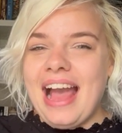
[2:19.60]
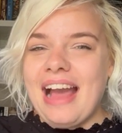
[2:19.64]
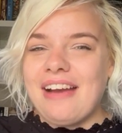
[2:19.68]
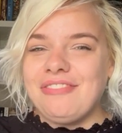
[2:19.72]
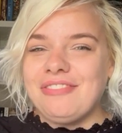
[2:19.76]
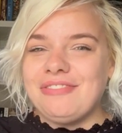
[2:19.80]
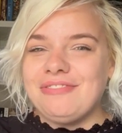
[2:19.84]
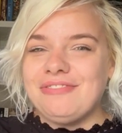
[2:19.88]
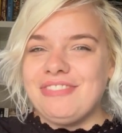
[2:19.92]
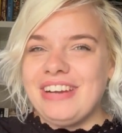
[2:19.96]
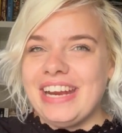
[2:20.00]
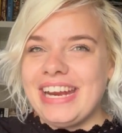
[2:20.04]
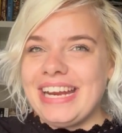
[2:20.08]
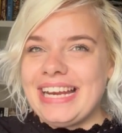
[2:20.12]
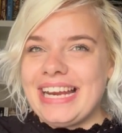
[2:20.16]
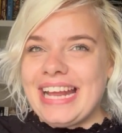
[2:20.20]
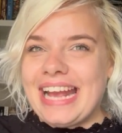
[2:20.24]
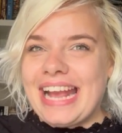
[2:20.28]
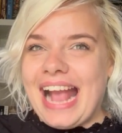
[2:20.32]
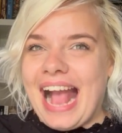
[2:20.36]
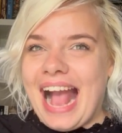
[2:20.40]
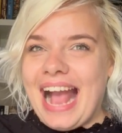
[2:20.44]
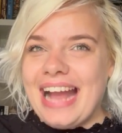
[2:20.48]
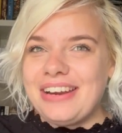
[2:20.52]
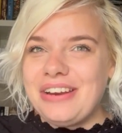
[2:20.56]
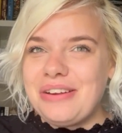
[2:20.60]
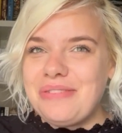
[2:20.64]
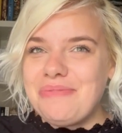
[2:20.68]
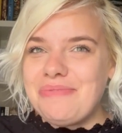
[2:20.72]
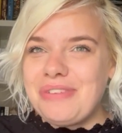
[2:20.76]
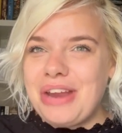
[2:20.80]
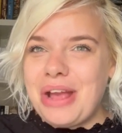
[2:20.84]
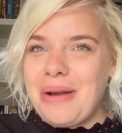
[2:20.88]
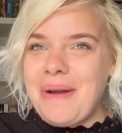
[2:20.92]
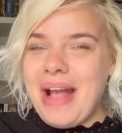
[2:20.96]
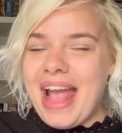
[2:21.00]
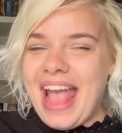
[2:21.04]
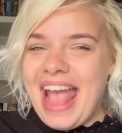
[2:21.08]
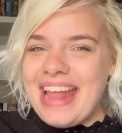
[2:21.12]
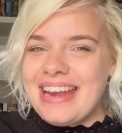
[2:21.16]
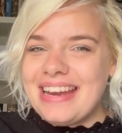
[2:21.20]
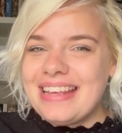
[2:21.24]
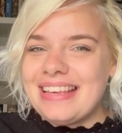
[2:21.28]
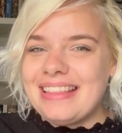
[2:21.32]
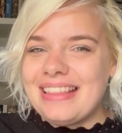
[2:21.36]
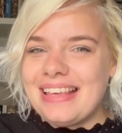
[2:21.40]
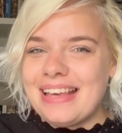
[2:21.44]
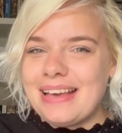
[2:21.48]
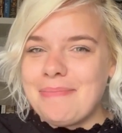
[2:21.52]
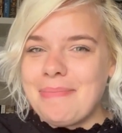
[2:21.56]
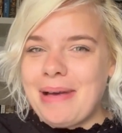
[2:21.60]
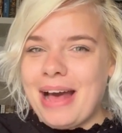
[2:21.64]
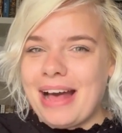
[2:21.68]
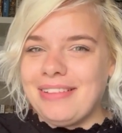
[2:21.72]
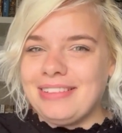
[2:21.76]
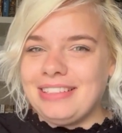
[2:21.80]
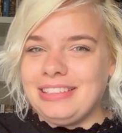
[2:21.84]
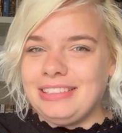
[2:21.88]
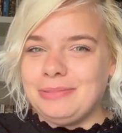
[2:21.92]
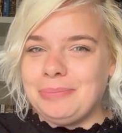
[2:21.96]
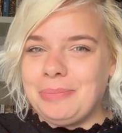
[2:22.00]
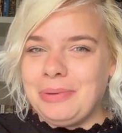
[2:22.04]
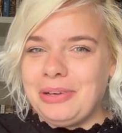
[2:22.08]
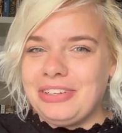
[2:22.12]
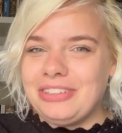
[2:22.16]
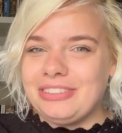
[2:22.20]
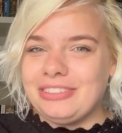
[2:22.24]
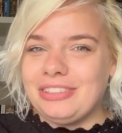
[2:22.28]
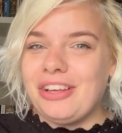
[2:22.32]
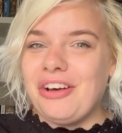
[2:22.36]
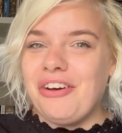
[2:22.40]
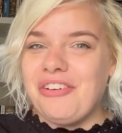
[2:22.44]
really, I don't know anything about these books